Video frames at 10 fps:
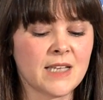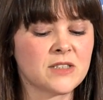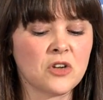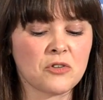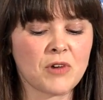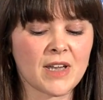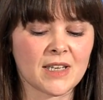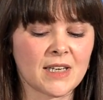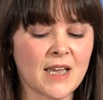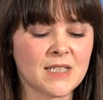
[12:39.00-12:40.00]
It's not
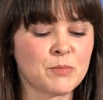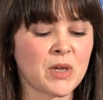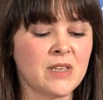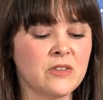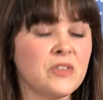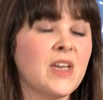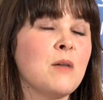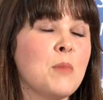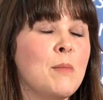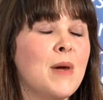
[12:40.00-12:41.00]
recognised by either the
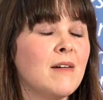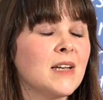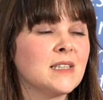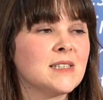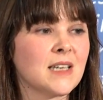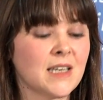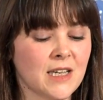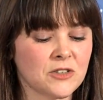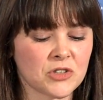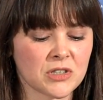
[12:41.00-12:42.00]
American
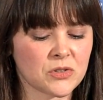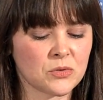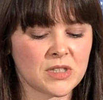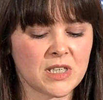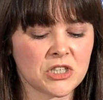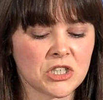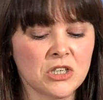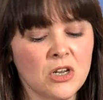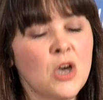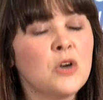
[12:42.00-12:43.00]
Psychiatric
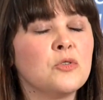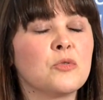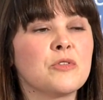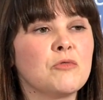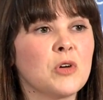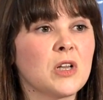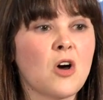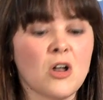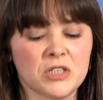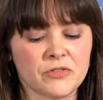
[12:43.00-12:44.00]
Association nor the Royal
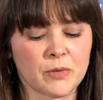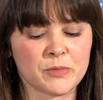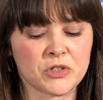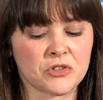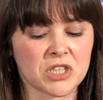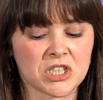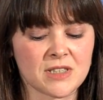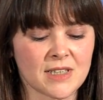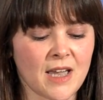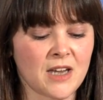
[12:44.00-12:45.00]
College of
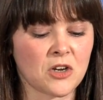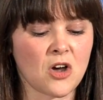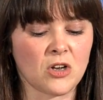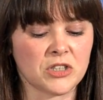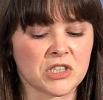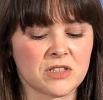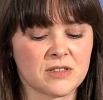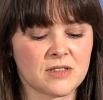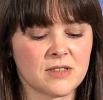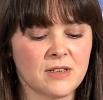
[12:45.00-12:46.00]
Obstetricians and
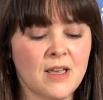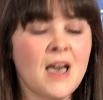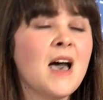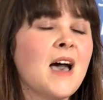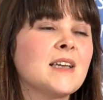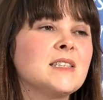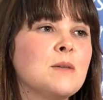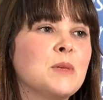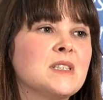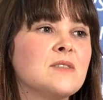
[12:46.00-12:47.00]
Gynecologists.
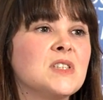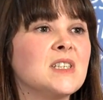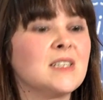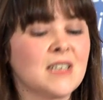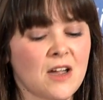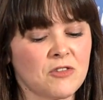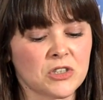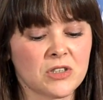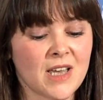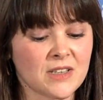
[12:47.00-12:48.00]
Academics have stated
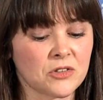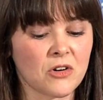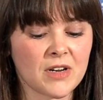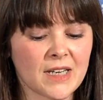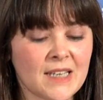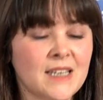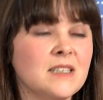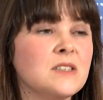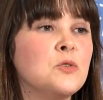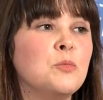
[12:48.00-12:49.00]
categorically
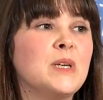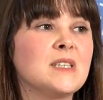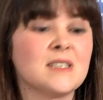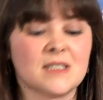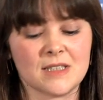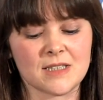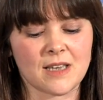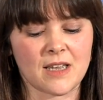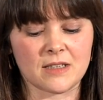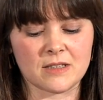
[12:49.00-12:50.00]
it has no basis in
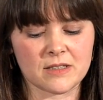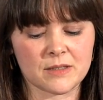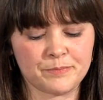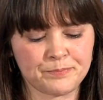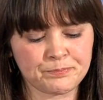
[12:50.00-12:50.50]
science.